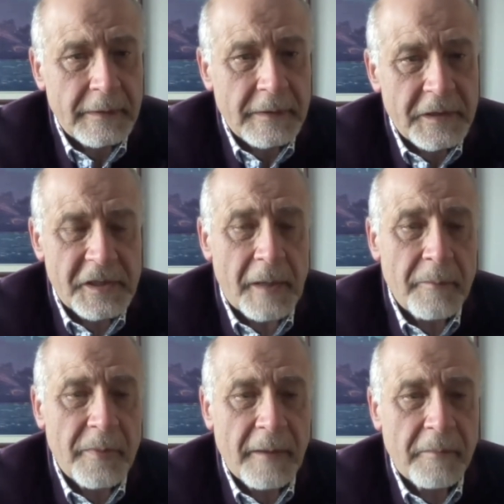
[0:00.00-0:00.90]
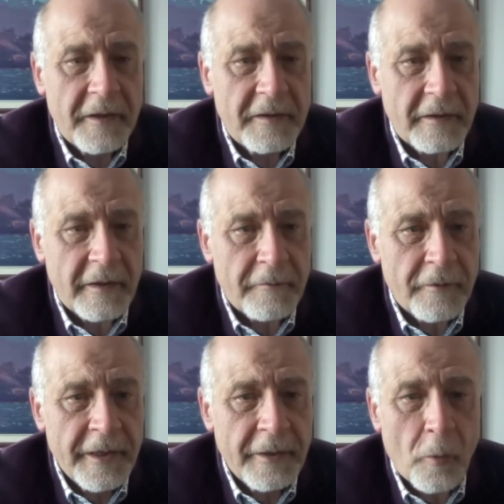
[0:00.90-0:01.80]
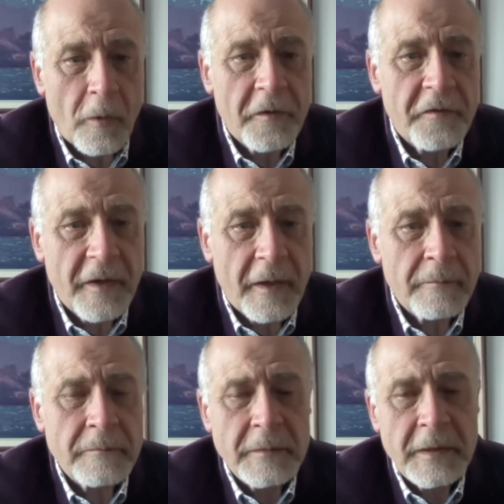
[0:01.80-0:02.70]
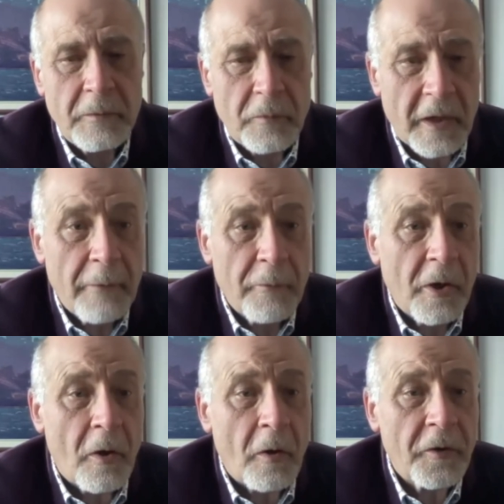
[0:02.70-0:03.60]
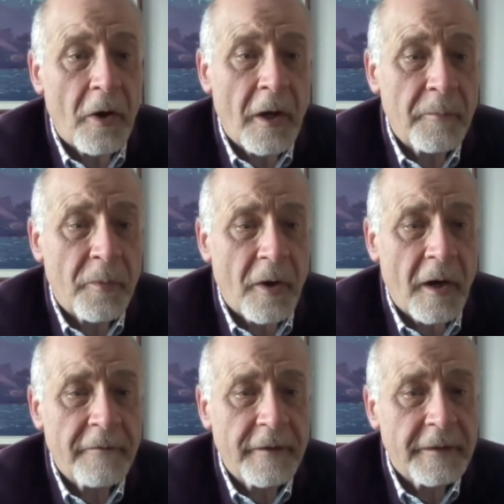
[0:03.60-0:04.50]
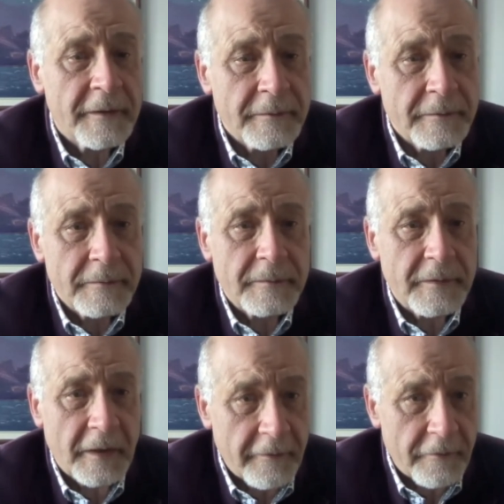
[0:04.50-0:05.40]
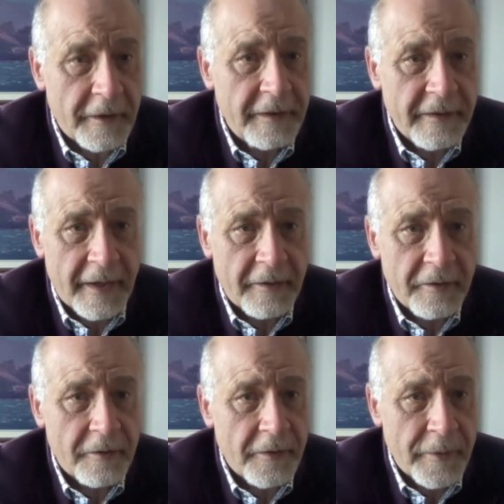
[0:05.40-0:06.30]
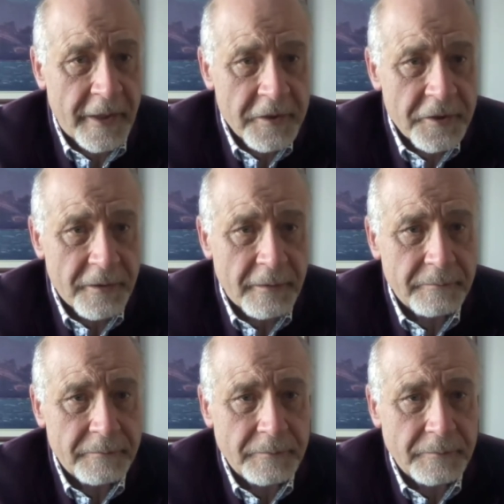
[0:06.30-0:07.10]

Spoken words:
some public delivery or some, what I would call nonprofit delivery to enter the picture.